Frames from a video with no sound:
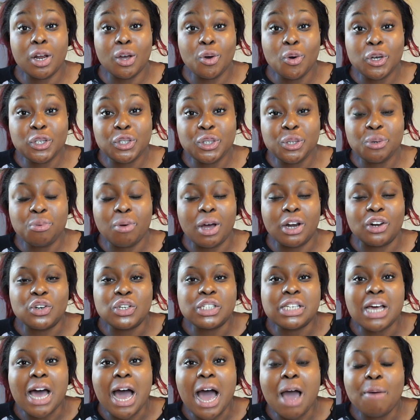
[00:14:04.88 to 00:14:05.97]
I got a 2-1,
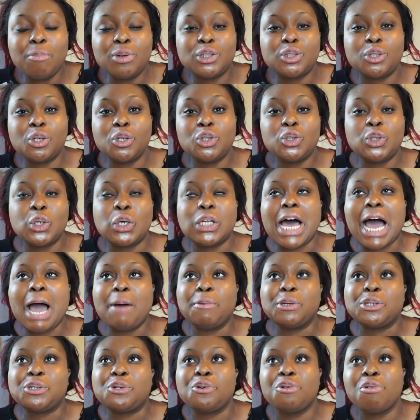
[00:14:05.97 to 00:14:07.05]
because I was so shocked, I
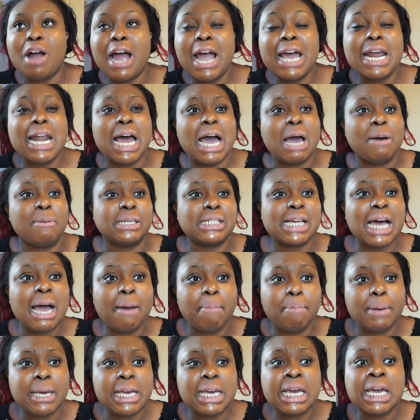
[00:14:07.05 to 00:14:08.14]
was crying, I was
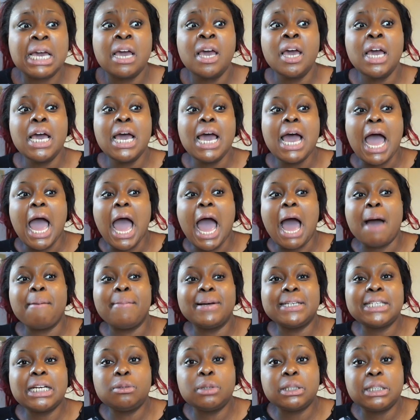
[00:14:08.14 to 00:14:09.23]
happy, and
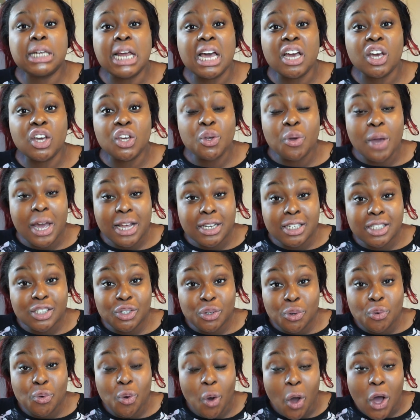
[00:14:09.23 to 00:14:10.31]
my dad was like,
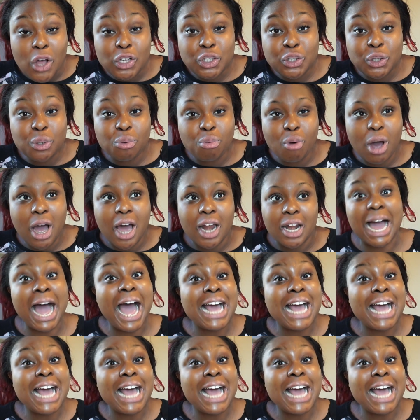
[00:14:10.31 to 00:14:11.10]
you got a 2-1.